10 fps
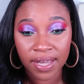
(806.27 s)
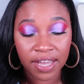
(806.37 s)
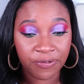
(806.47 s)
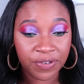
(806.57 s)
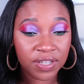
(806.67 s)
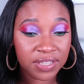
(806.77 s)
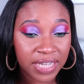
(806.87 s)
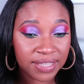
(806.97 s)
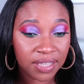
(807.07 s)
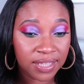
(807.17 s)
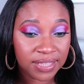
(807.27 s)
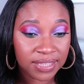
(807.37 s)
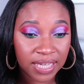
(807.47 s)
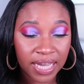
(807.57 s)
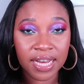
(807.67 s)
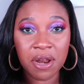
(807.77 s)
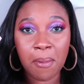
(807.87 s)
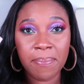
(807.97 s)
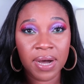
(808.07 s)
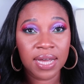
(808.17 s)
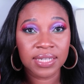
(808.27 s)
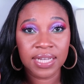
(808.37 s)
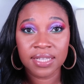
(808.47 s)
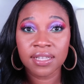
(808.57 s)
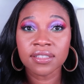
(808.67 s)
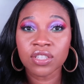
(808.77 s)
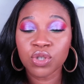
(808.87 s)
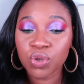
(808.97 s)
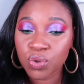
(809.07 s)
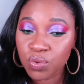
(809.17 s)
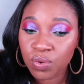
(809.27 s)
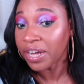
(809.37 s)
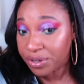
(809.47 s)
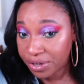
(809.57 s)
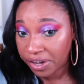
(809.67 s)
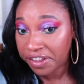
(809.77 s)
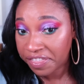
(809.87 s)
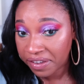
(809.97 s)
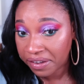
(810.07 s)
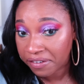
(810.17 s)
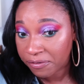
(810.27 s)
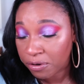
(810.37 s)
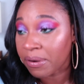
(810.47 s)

It feels nice on the skin, but it doesn't do nothing for